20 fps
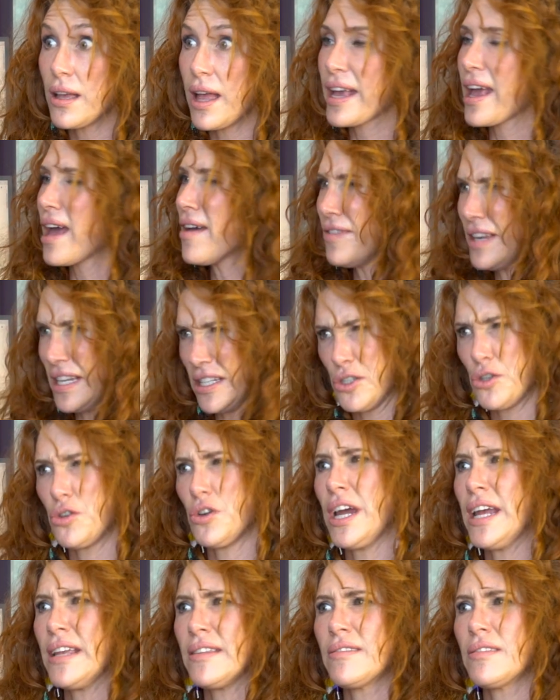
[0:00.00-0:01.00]
caffeine is
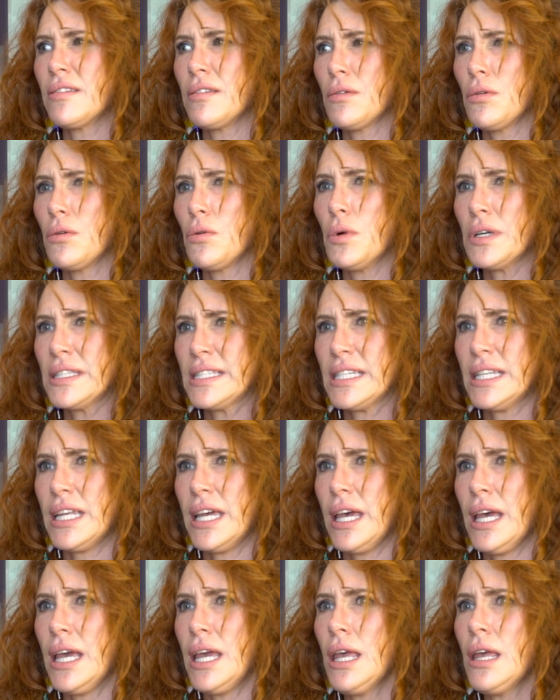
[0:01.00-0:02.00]
great once a
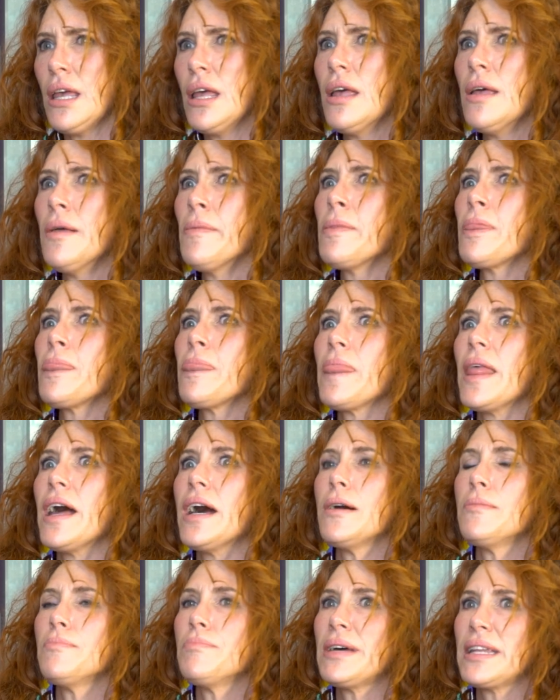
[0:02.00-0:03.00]
day.
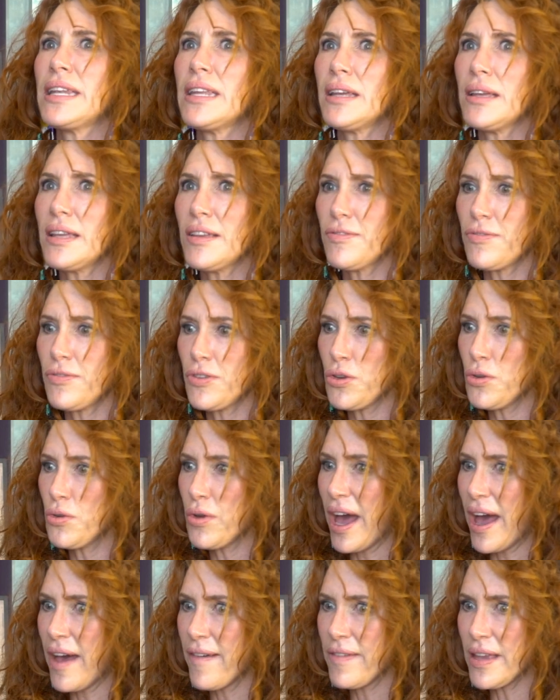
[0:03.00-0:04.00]
But if you're
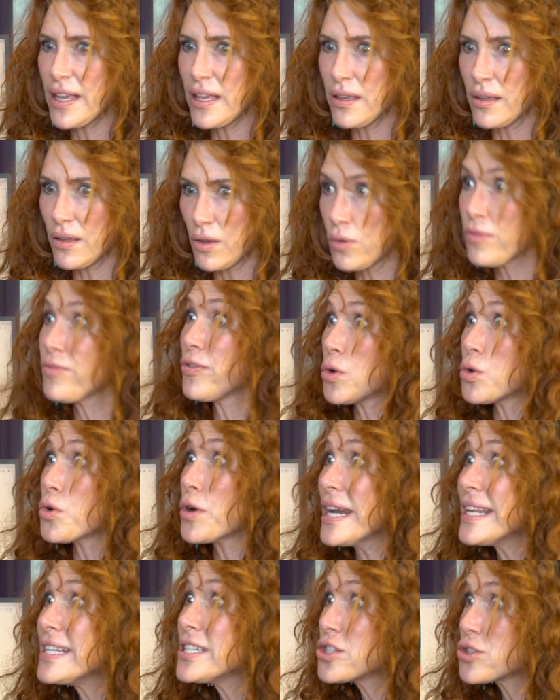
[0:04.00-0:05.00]

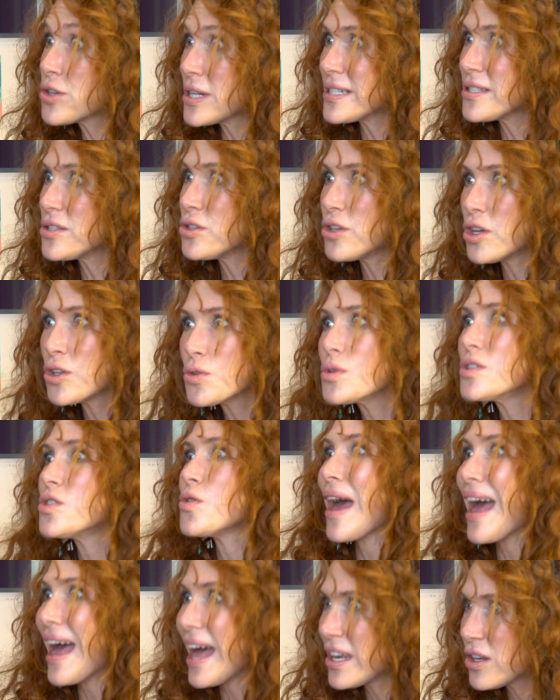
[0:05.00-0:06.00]
already stressed, you don't want
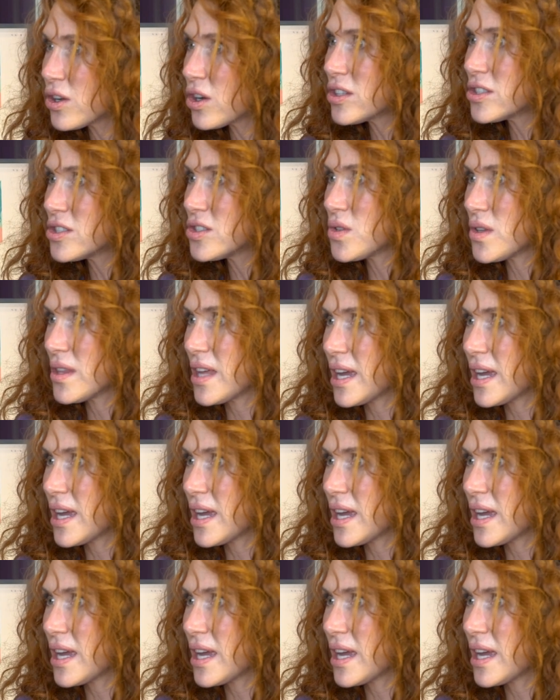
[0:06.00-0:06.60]
to add on to that.